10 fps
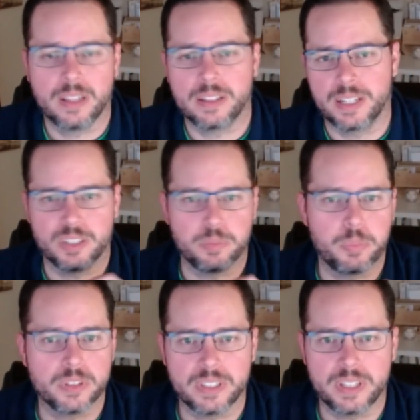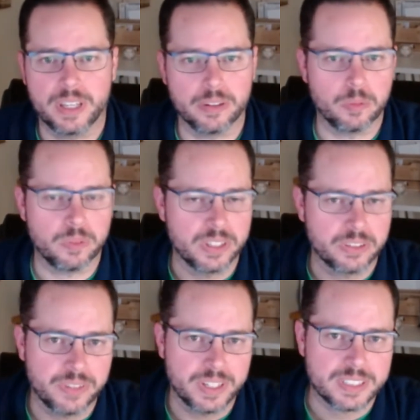that has put together this
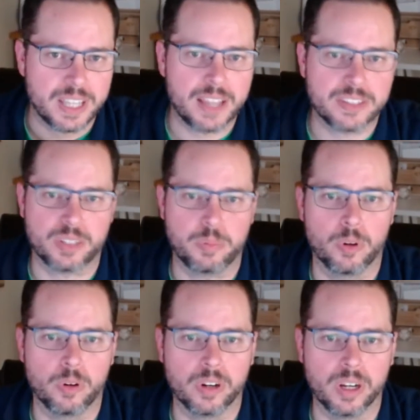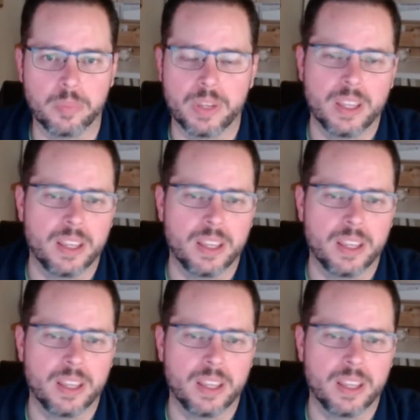fantastic program